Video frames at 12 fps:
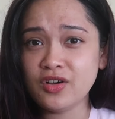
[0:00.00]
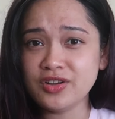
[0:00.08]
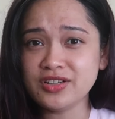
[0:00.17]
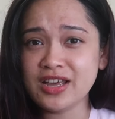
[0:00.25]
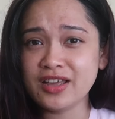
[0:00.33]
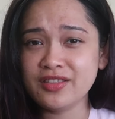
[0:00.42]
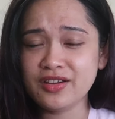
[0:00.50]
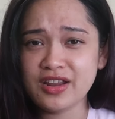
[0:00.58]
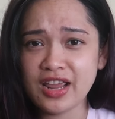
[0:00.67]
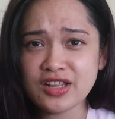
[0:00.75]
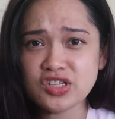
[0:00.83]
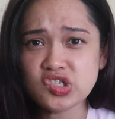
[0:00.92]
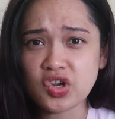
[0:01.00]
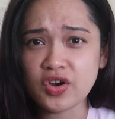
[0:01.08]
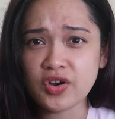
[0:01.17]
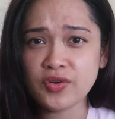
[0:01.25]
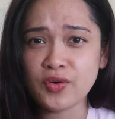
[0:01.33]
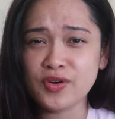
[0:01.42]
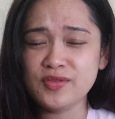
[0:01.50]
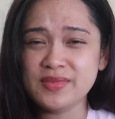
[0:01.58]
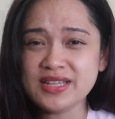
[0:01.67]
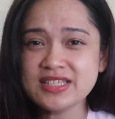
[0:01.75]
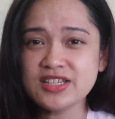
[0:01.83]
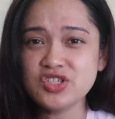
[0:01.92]
contact their HR or
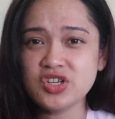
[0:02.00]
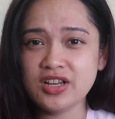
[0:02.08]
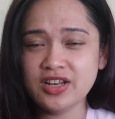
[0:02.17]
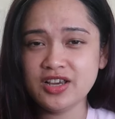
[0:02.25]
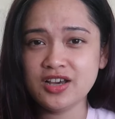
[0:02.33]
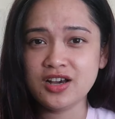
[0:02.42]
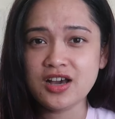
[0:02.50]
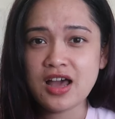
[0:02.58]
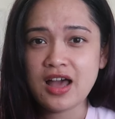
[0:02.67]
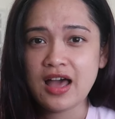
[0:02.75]
Miss Angelika.